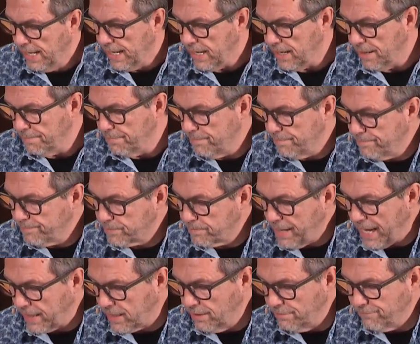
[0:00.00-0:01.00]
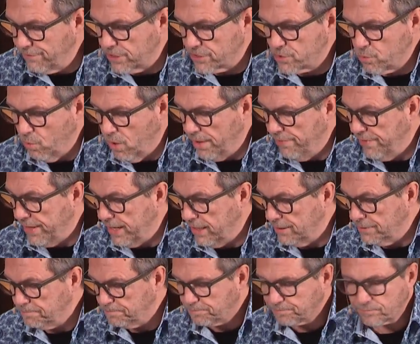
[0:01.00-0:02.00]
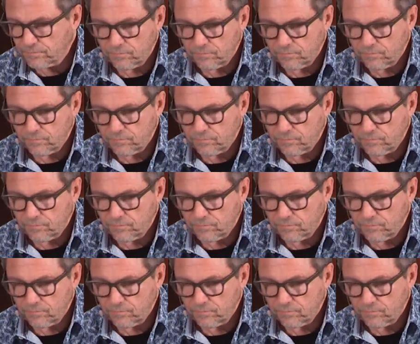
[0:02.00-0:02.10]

Back in verse 1 there,